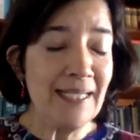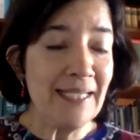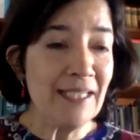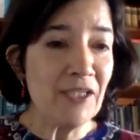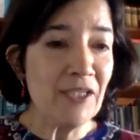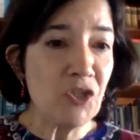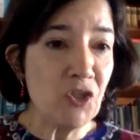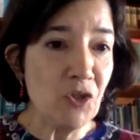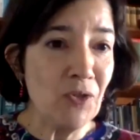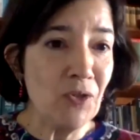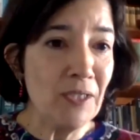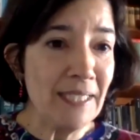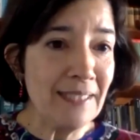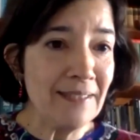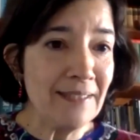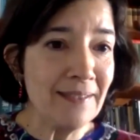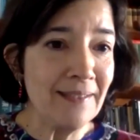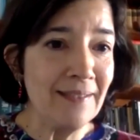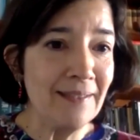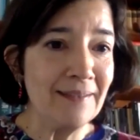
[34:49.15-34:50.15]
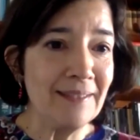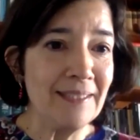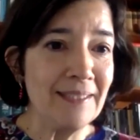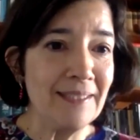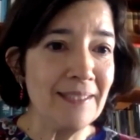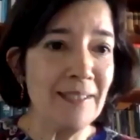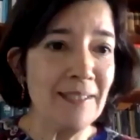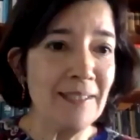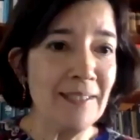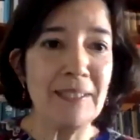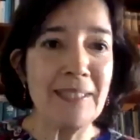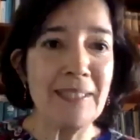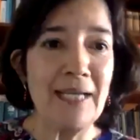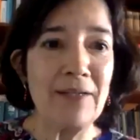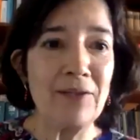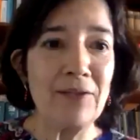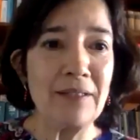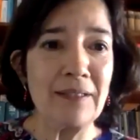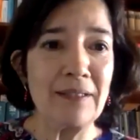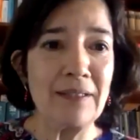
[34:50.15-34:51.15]
our Constitutional
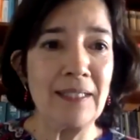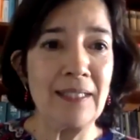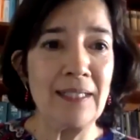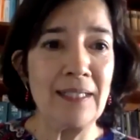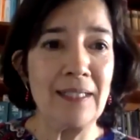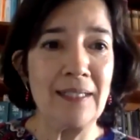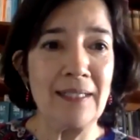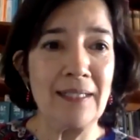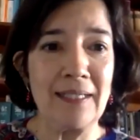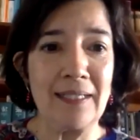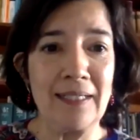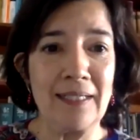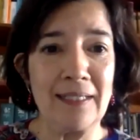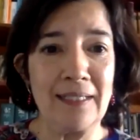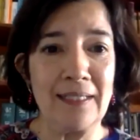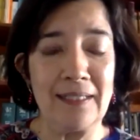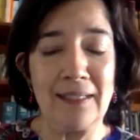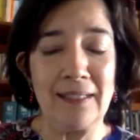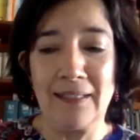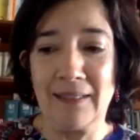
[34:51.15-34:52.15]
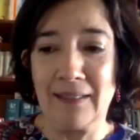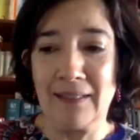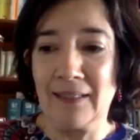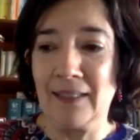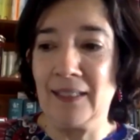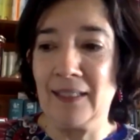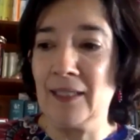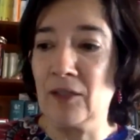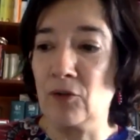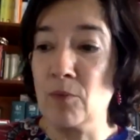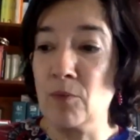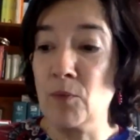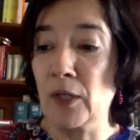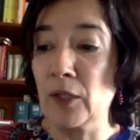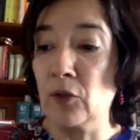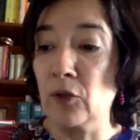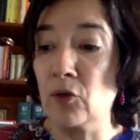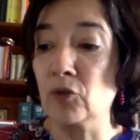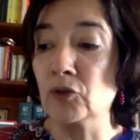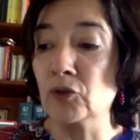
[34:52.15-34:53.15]
Council is
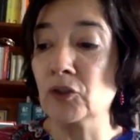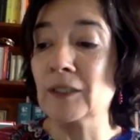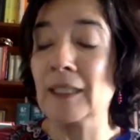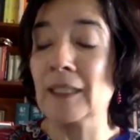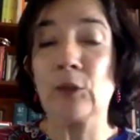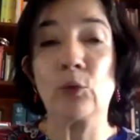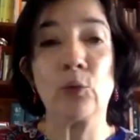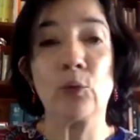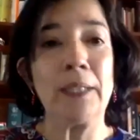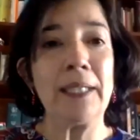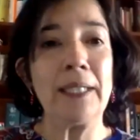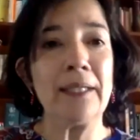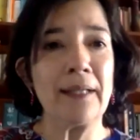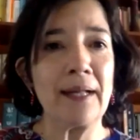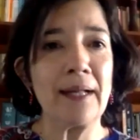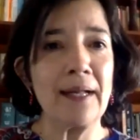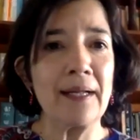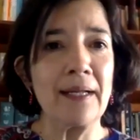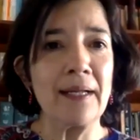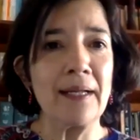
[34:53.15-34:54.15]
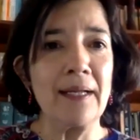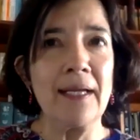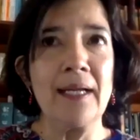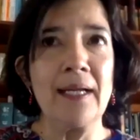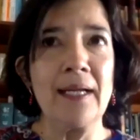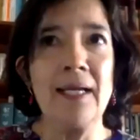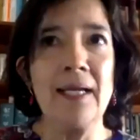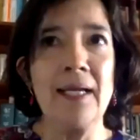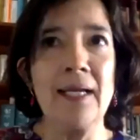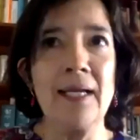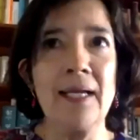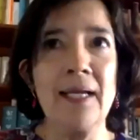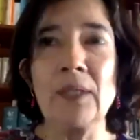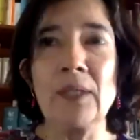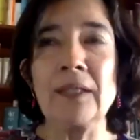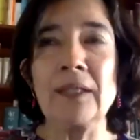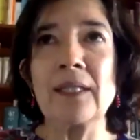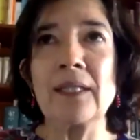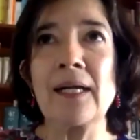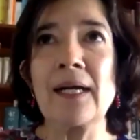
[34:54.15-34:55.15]
made of, we can make
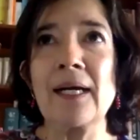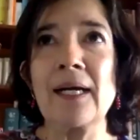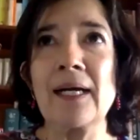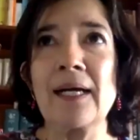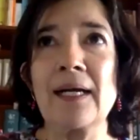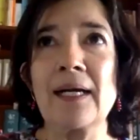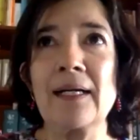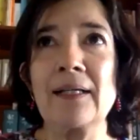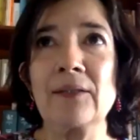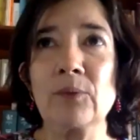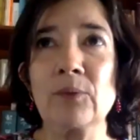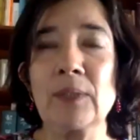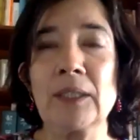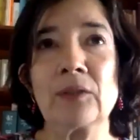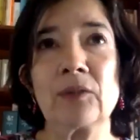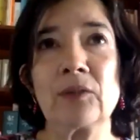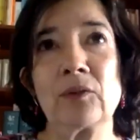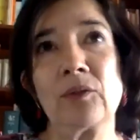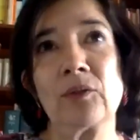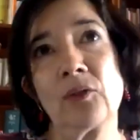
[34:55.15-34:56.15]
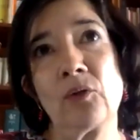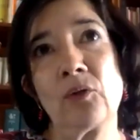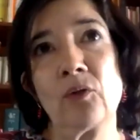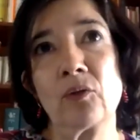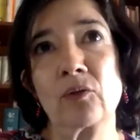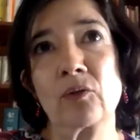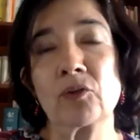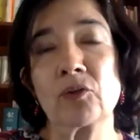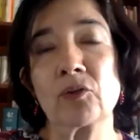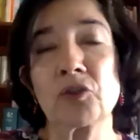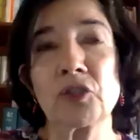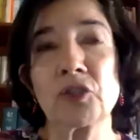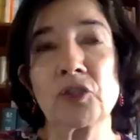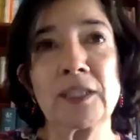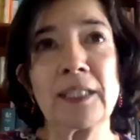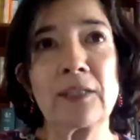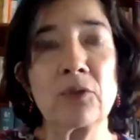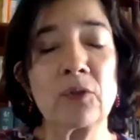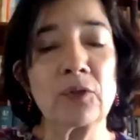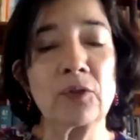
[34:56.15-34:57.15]
reflections and parallels with the Colombian process.
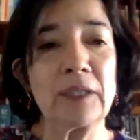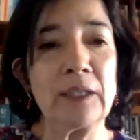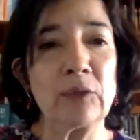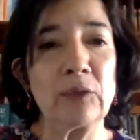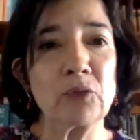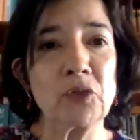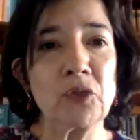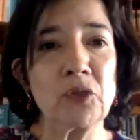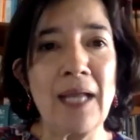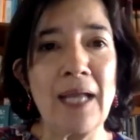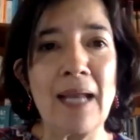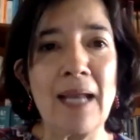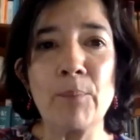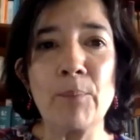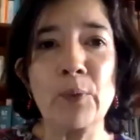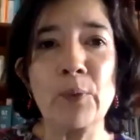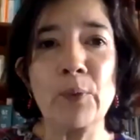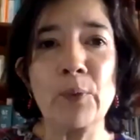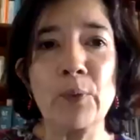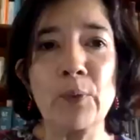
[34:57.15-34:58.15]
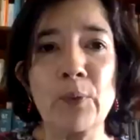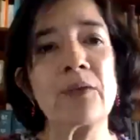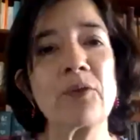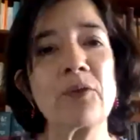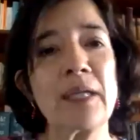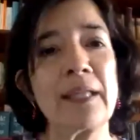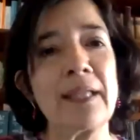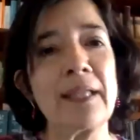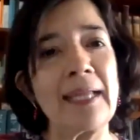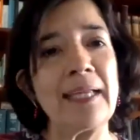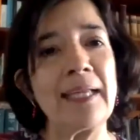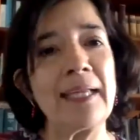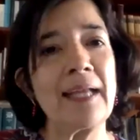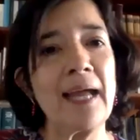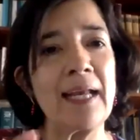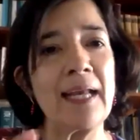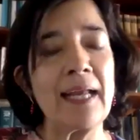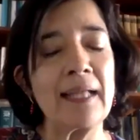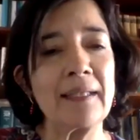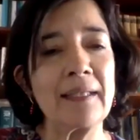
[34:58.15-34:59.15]
I would say
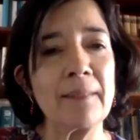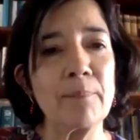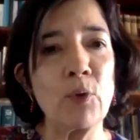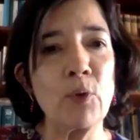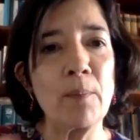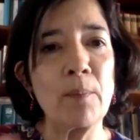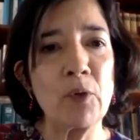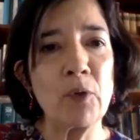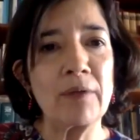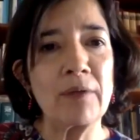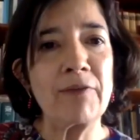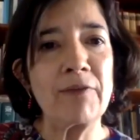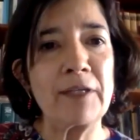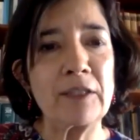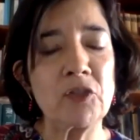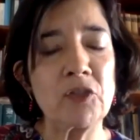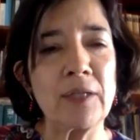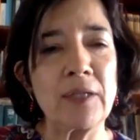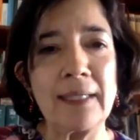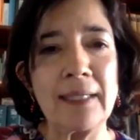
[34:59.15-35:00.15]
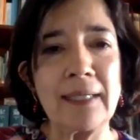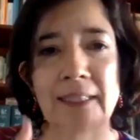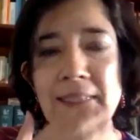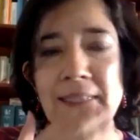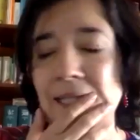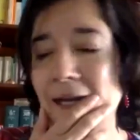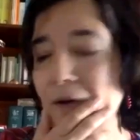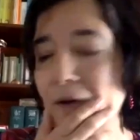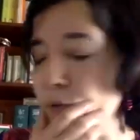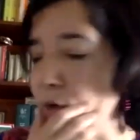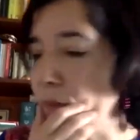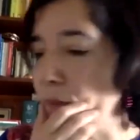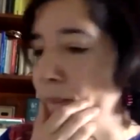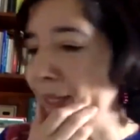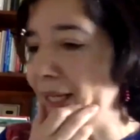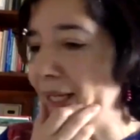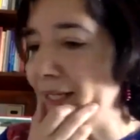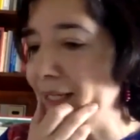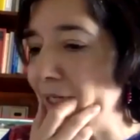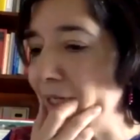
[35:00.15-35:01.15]
first that the first
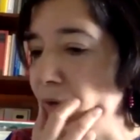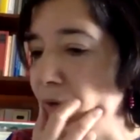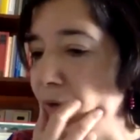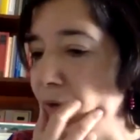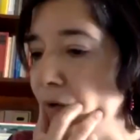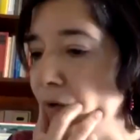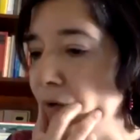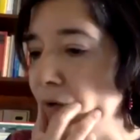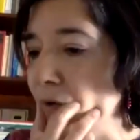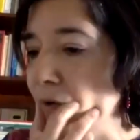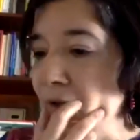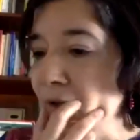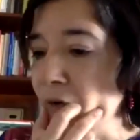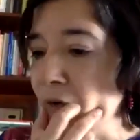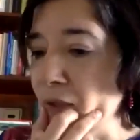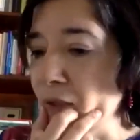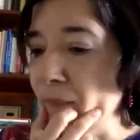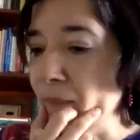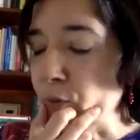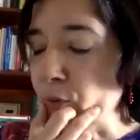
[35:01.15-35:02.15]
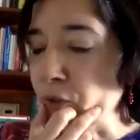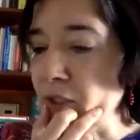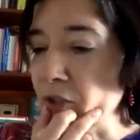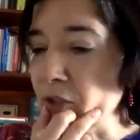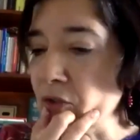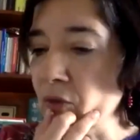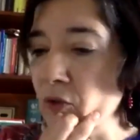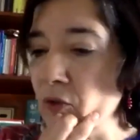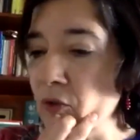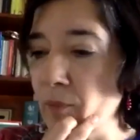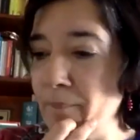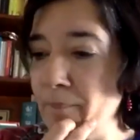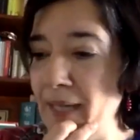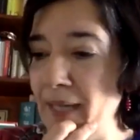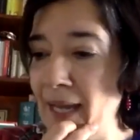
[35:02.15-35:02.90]
difference is the